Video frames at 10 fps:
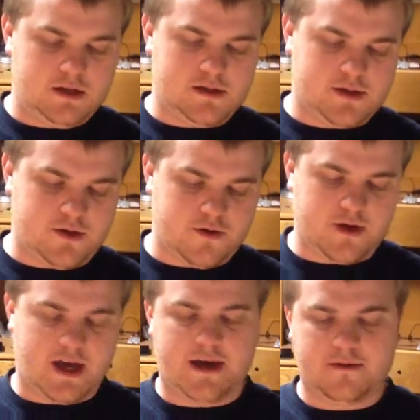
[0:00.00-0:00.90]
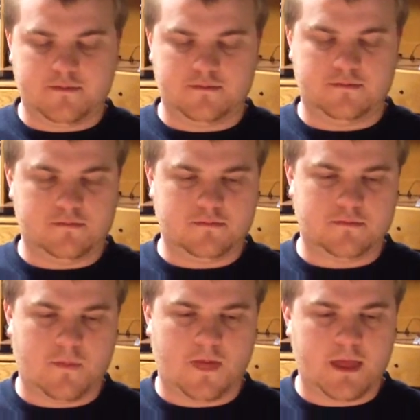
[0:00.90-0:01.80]
So yeah.
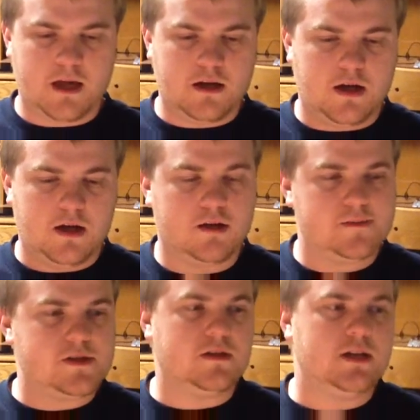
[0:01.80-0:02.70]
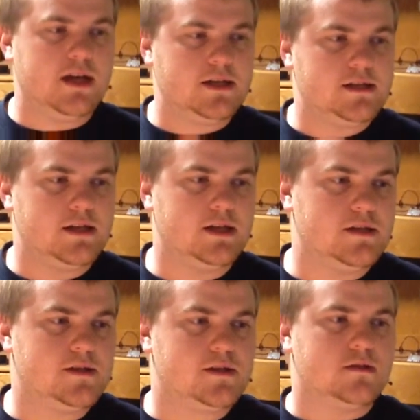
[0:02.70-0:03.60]
So the next
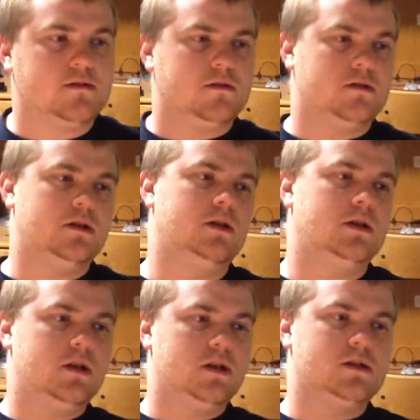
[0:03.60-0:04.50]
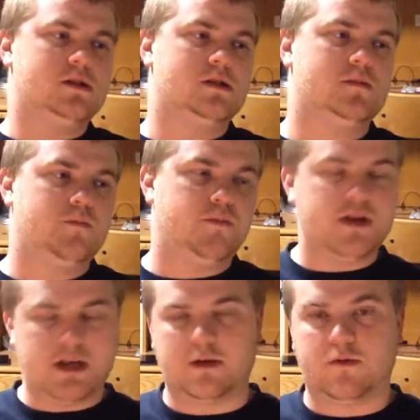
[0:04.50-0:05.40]
is
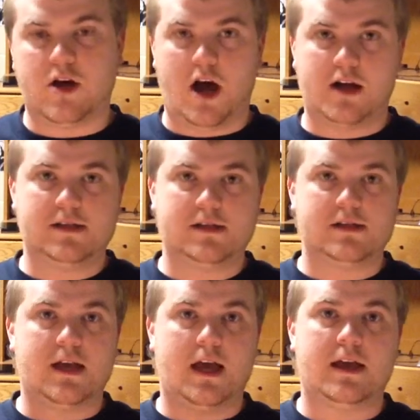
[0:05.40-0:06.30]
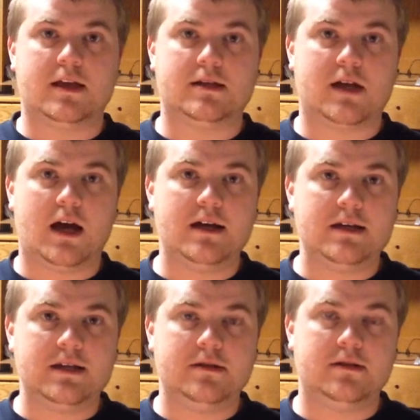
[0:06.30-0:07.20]
spring equinox, and
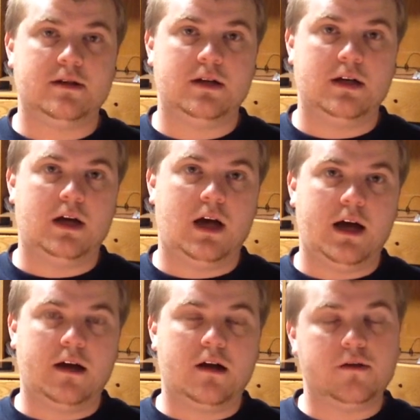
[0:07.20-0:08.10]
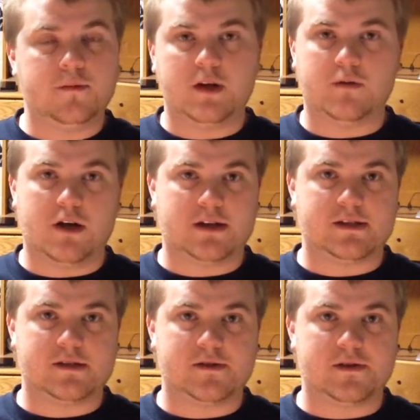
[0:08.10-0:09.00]
I call them
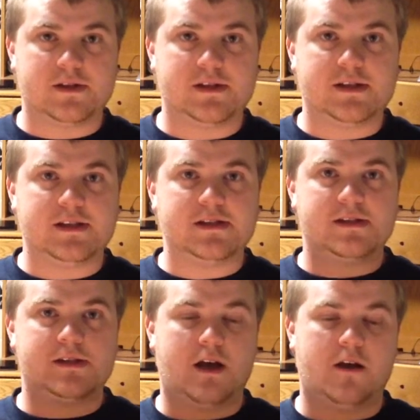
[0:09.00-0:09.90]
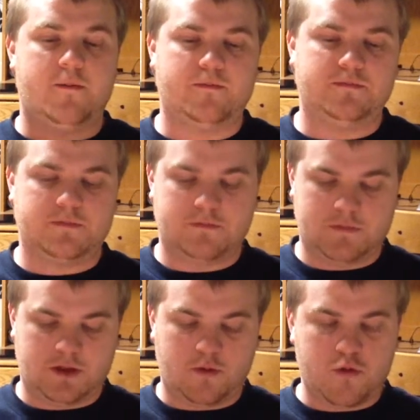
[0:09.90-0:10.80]
equinox and solstices.
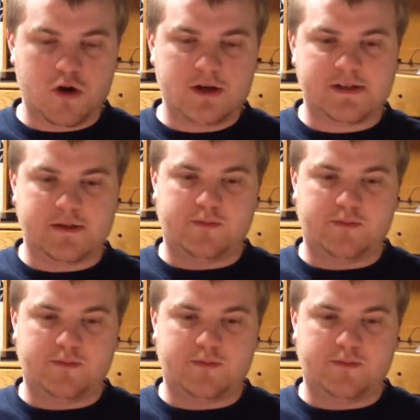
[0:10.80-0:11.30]
The words